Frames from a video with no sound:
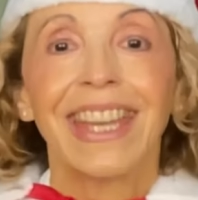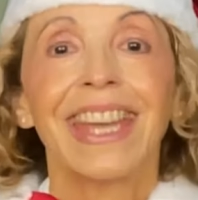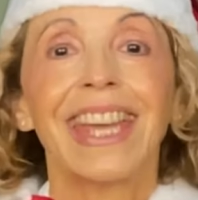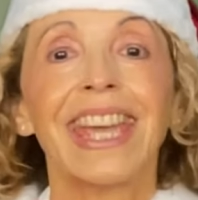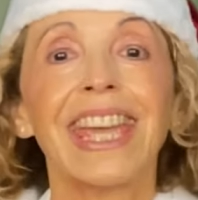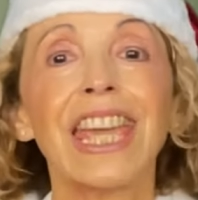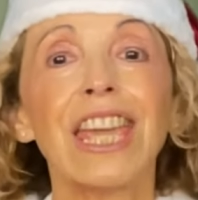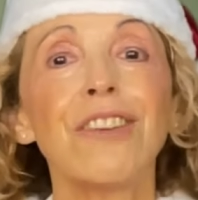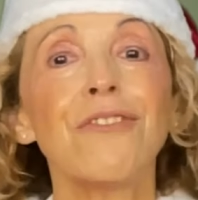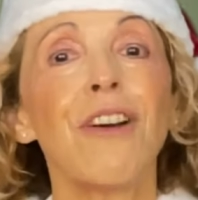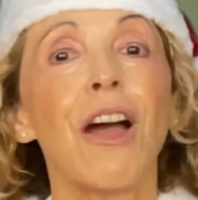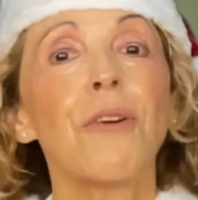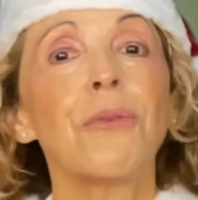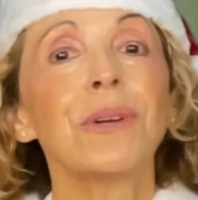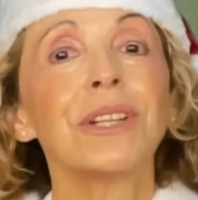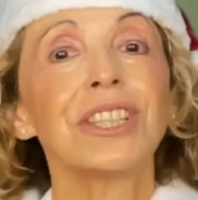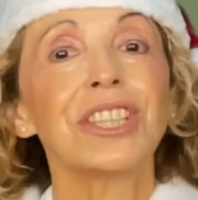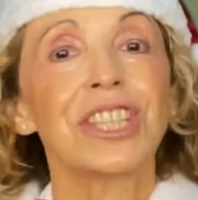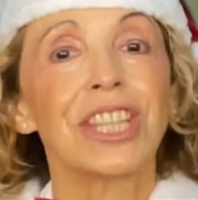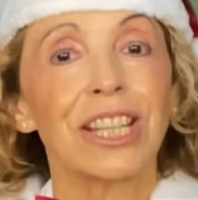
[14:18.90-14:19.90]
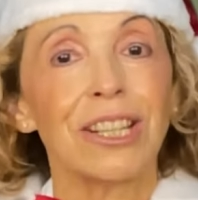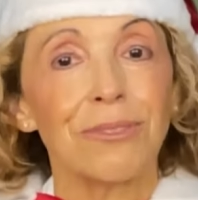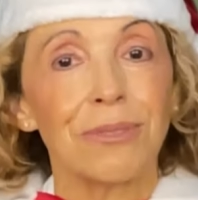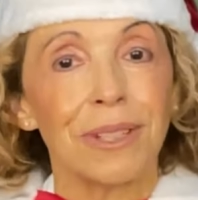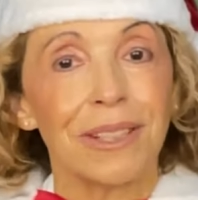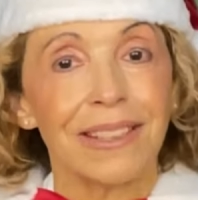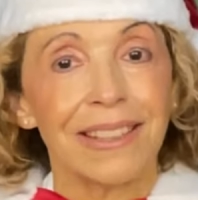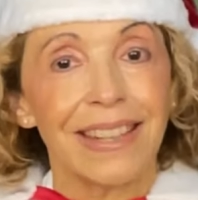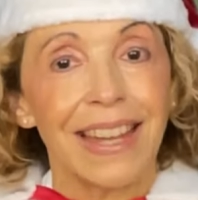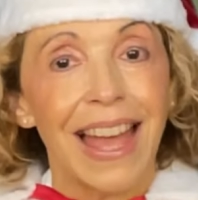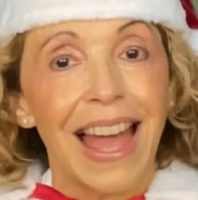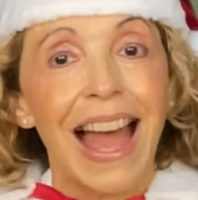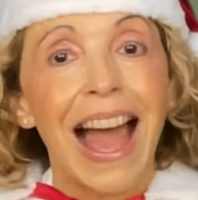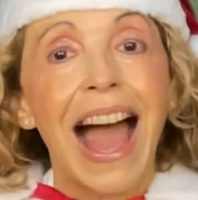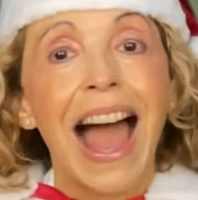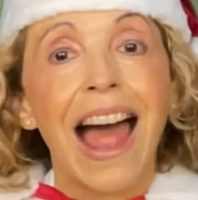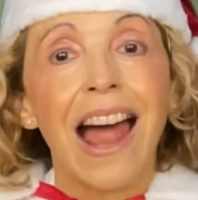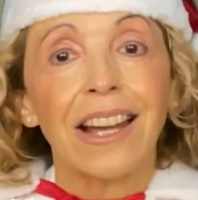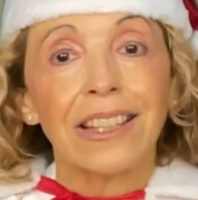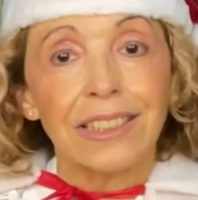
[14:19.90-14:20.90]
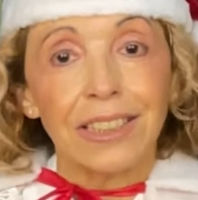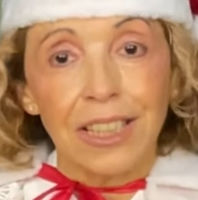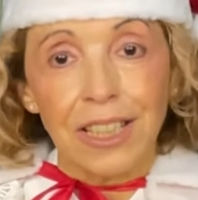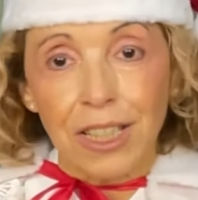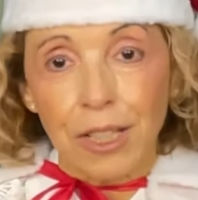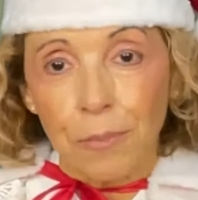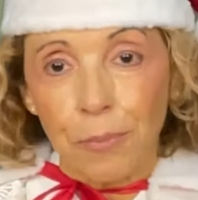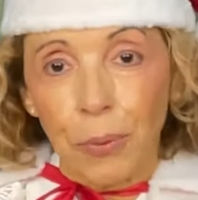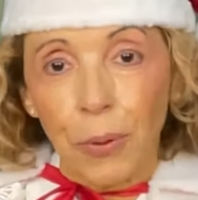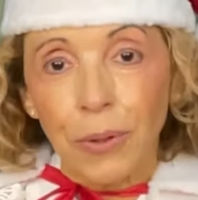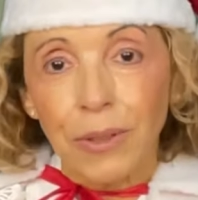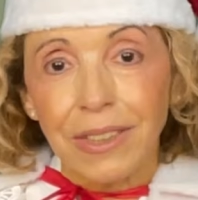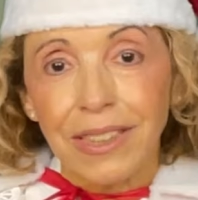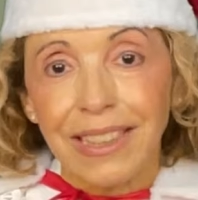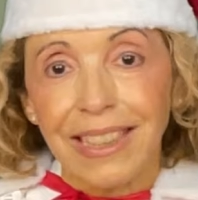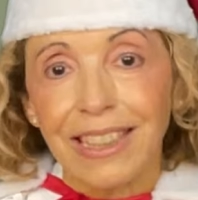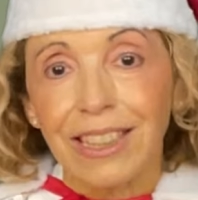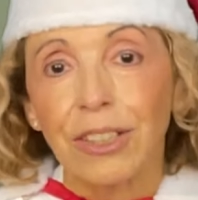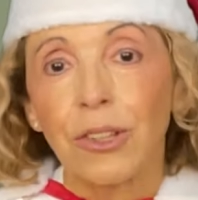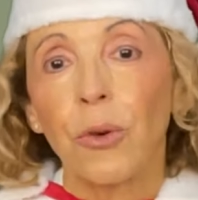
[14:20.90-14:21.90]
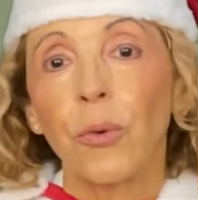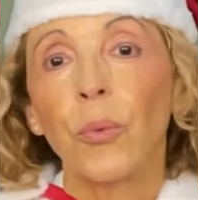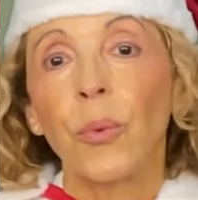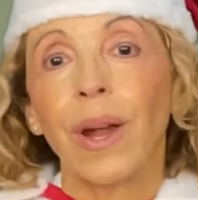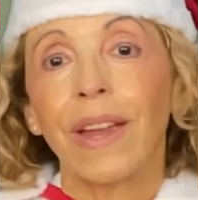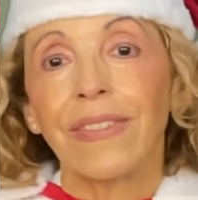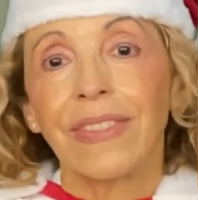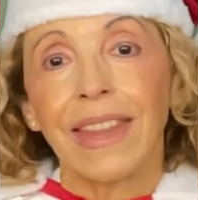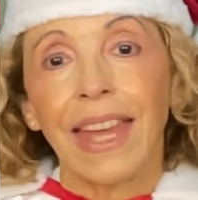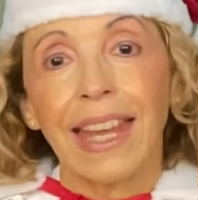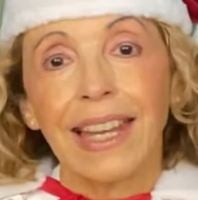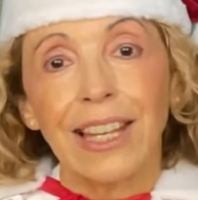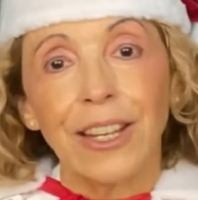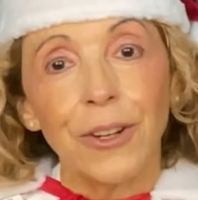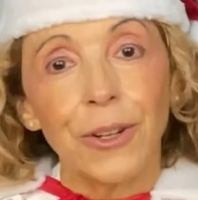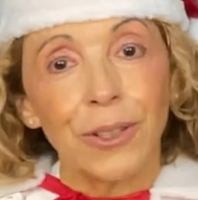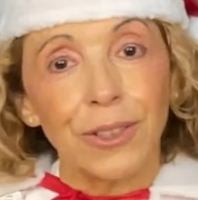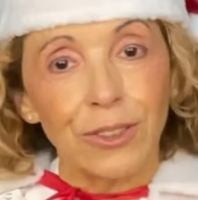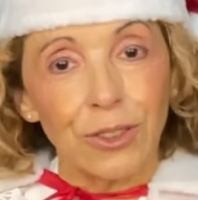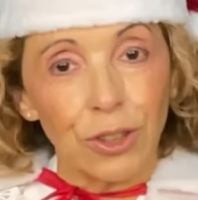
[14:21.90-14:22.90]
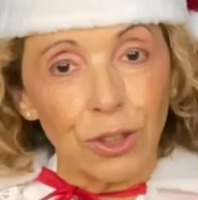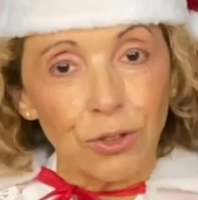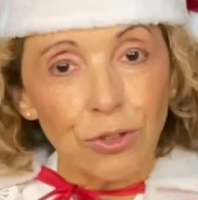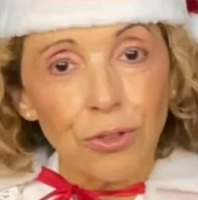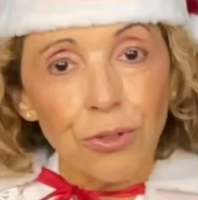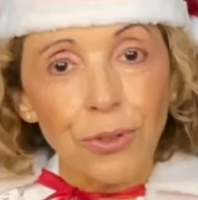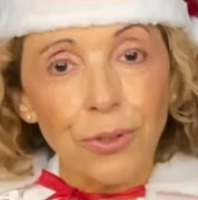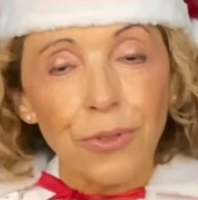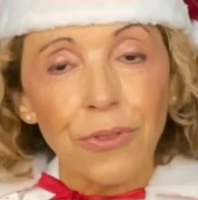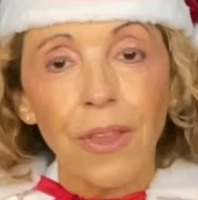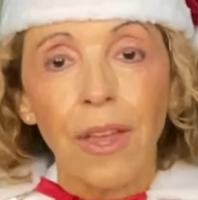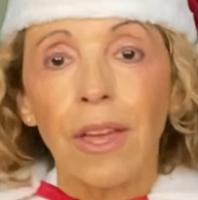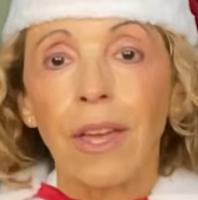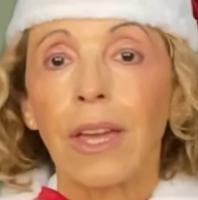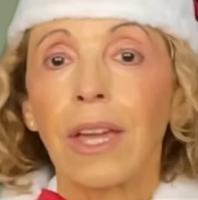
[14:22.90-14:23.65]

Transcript: If our children are disappointed when they learn the truth,